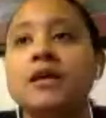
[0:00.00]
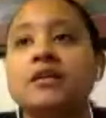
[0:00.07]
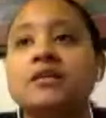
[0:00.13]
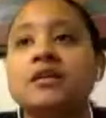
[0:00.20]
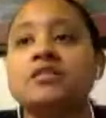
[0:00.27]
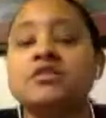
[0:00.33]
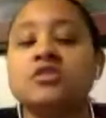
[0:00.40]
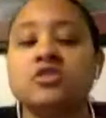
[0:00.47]

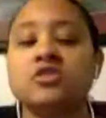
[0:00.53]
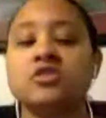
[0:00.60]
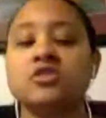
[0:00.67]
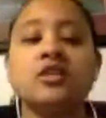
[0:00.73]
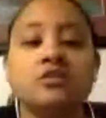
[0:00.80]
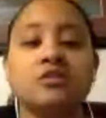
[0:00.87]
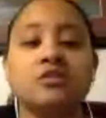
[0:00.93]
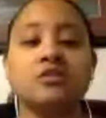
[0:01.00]
doesn't
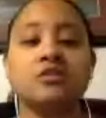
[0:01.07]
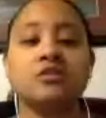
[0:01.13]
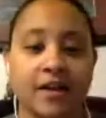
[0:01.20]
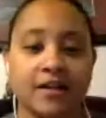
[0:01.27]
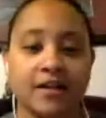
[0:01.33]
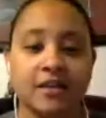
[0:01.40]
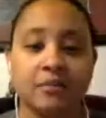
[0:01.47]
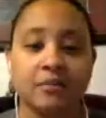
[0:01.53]
change the
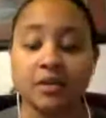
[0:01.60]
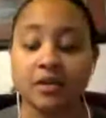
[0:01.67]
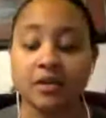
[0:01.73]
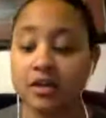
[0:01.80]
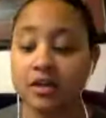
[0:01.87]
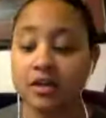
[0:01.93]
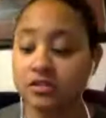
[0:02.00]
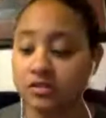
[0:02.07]
fact that
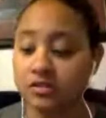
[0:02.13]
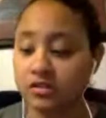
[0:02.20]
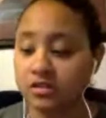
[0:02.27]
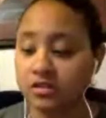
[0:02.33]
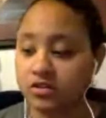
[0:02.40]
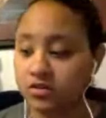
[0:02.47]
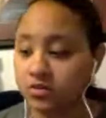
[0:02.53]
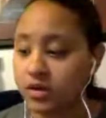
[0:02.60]
because of the
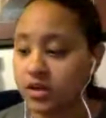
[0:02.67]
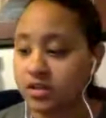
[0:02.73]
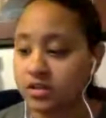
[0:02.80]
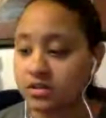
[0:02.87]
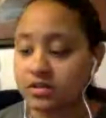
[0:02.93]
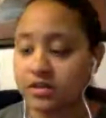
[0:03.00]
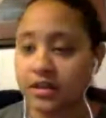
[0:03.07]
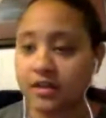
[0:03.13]
situations like